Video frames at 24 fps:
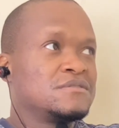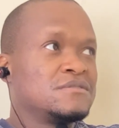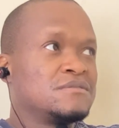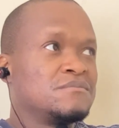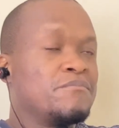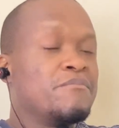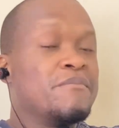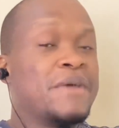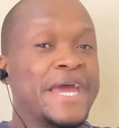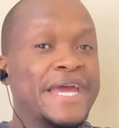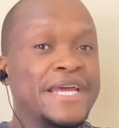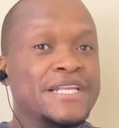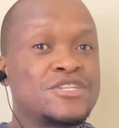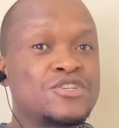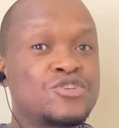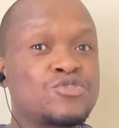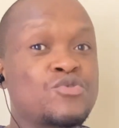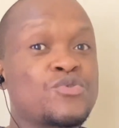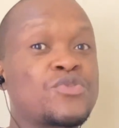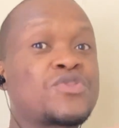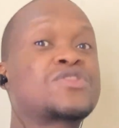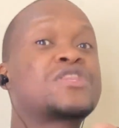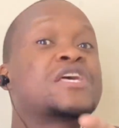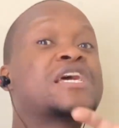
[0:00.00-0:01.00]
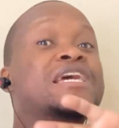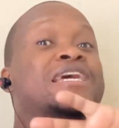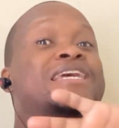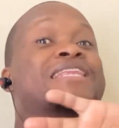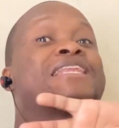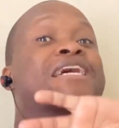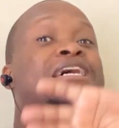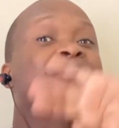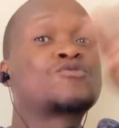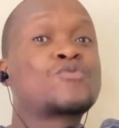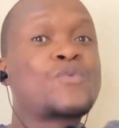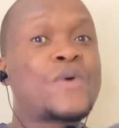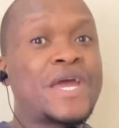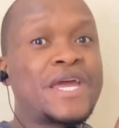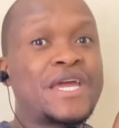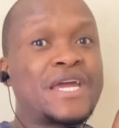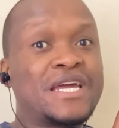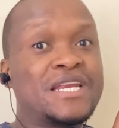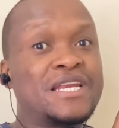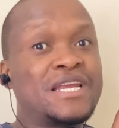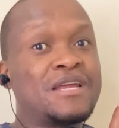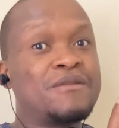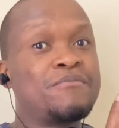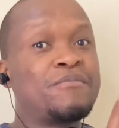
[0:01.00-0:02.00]
made to think that way,
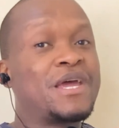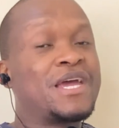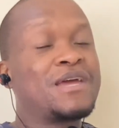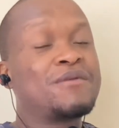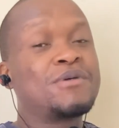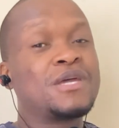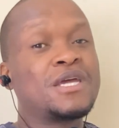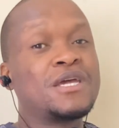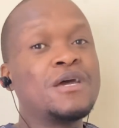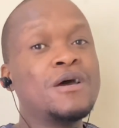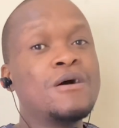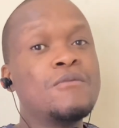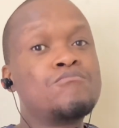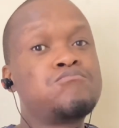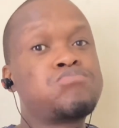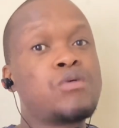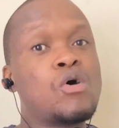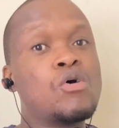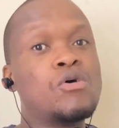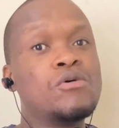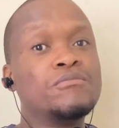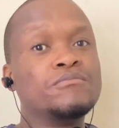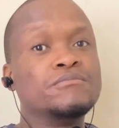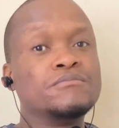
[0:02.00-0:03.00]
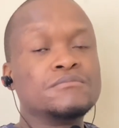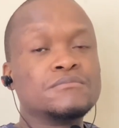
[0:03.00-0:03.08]
and then maybe, boom,